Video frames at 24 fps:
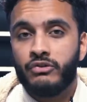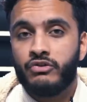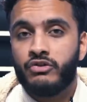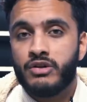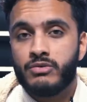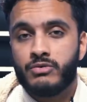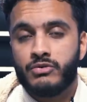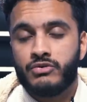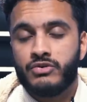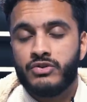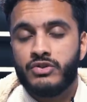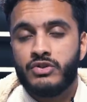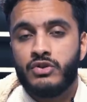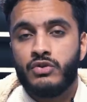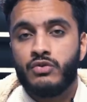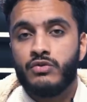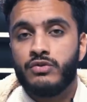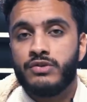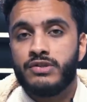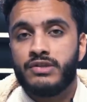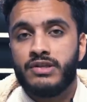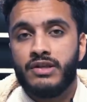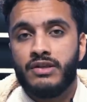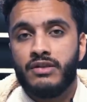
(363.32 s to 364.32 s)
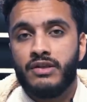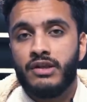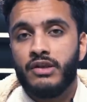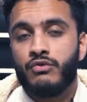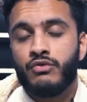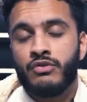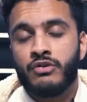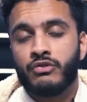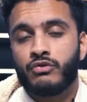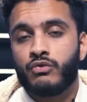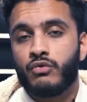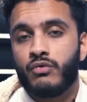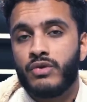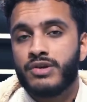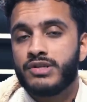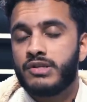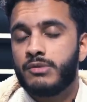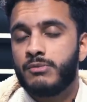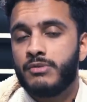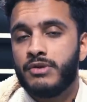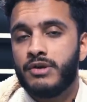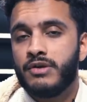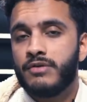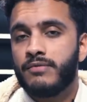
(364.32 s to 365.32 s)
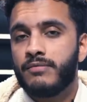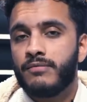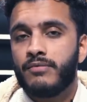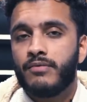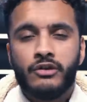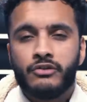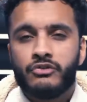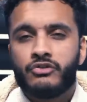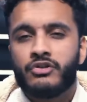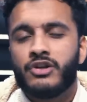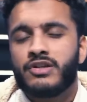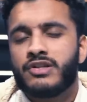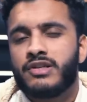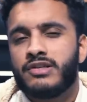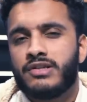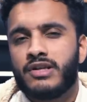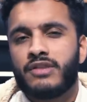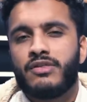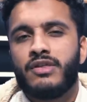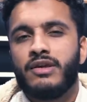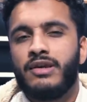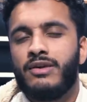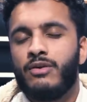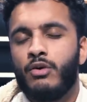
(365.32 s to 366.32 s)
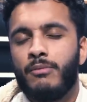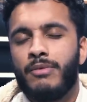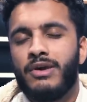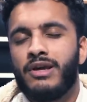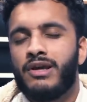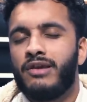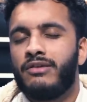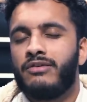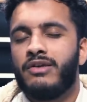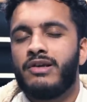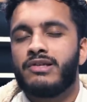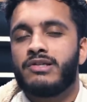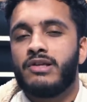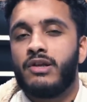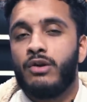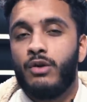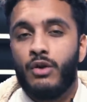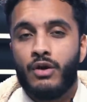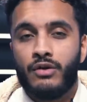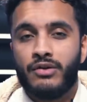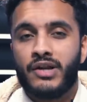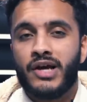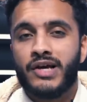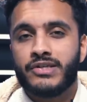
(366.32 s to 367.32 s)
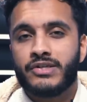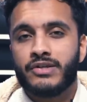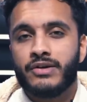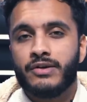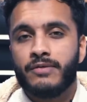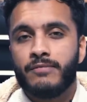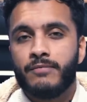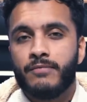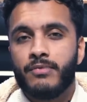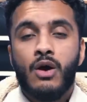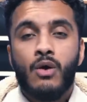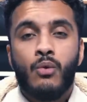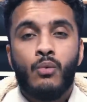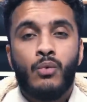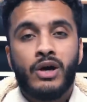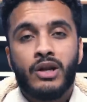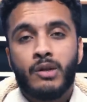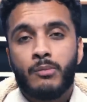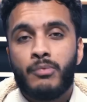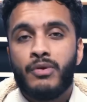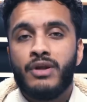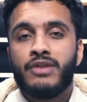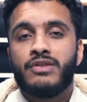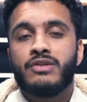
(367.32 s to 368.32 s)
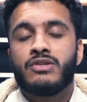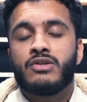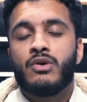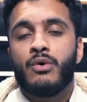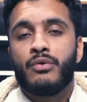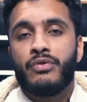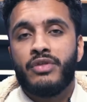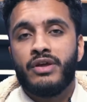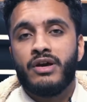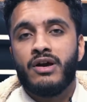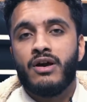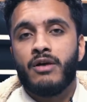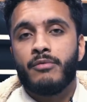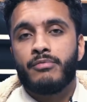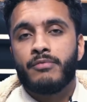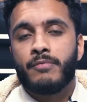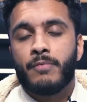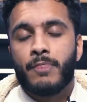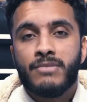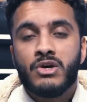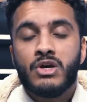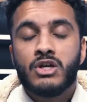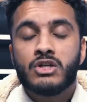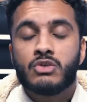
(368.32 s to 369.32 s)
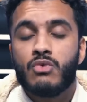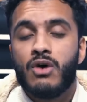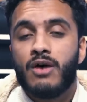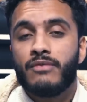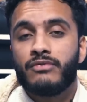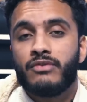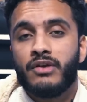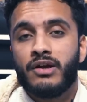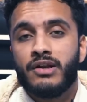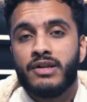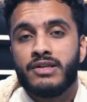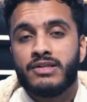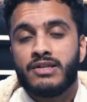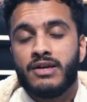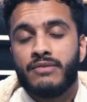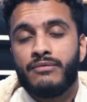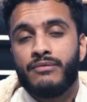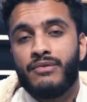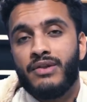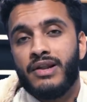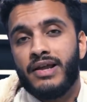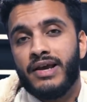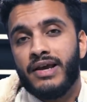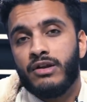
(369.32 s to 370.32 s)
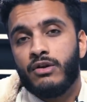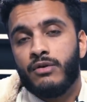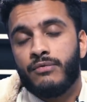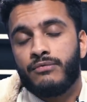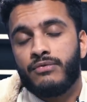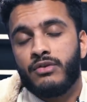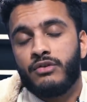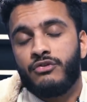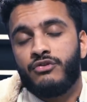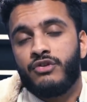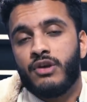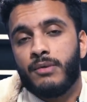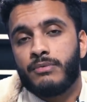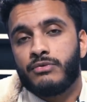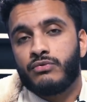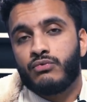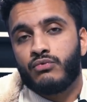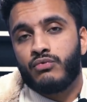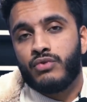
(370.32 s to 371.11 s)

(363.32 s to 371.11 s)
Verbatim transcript: cheese which is used in the traditional recipe, just because I think it will make it taste a lot nicer. We're gonna plate this whole thing up. So what I've done is I've layered off the chips